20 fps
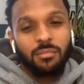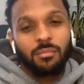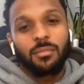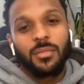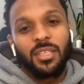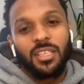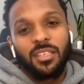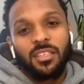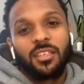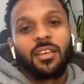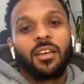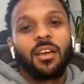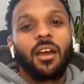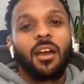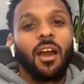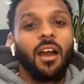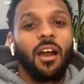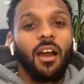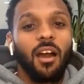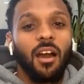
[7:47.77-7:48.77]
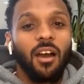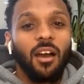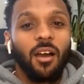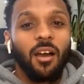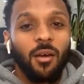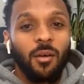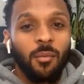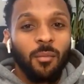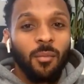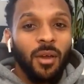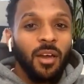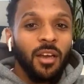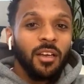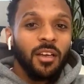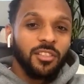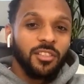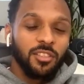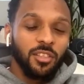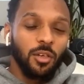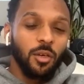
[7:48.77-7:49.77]
Me.
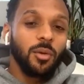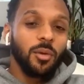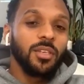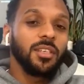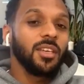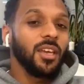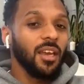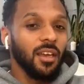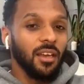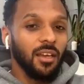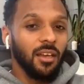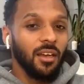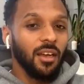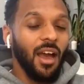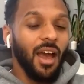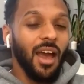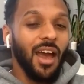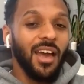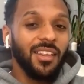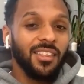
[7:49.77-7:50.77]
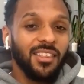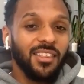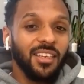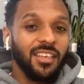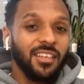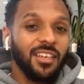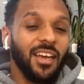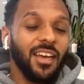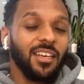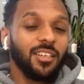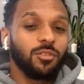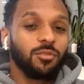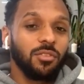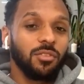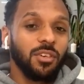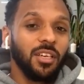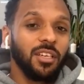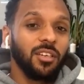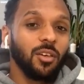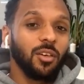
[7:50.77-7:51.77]
Yeah, I think that is
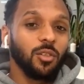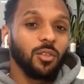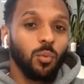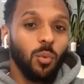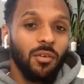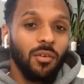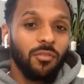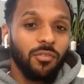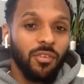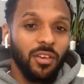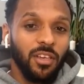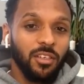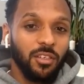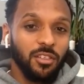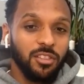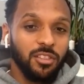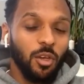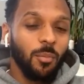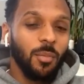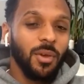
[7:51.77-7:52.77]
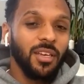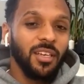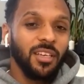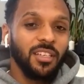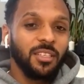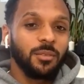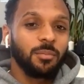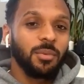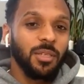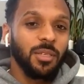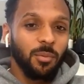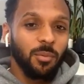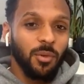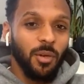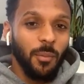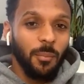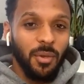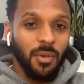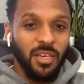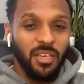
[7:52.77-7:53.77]
really good because one thing, so many of these people
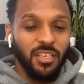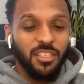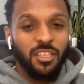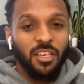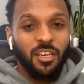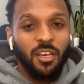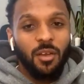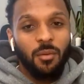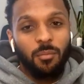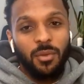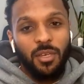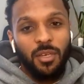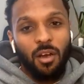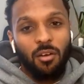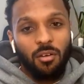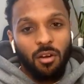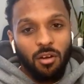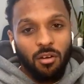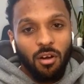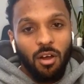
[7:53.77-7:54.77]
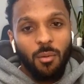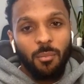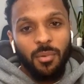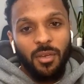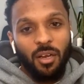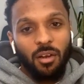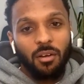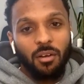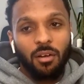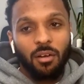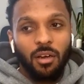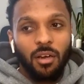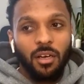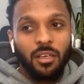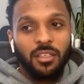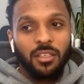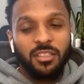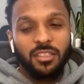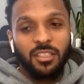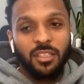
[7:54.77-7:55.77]
that pitch BRRR,
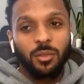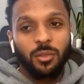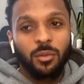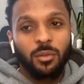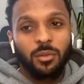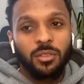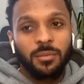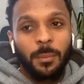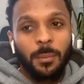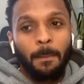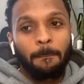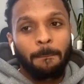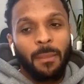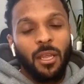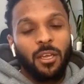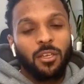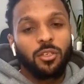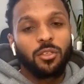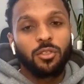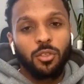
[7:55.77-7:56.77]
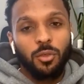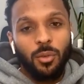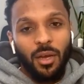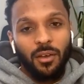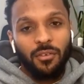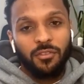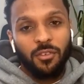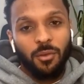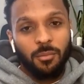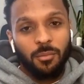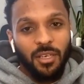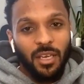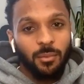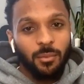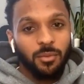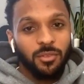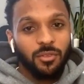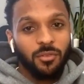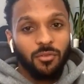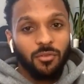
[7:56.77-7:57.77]
BRR deals, you do have to be
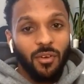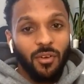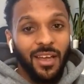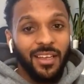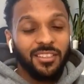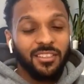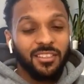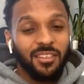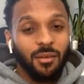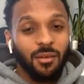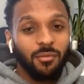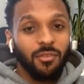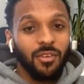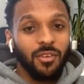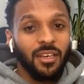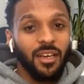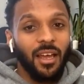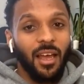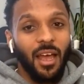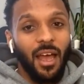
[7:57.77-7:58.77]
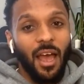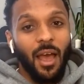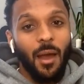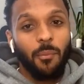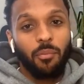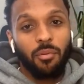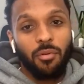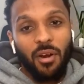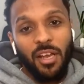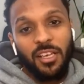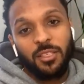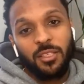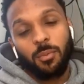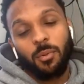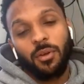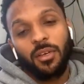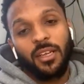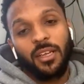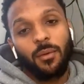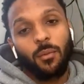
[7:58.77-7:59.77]
able to find something at a price
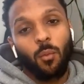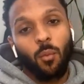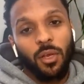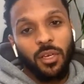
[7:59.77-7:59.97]
point in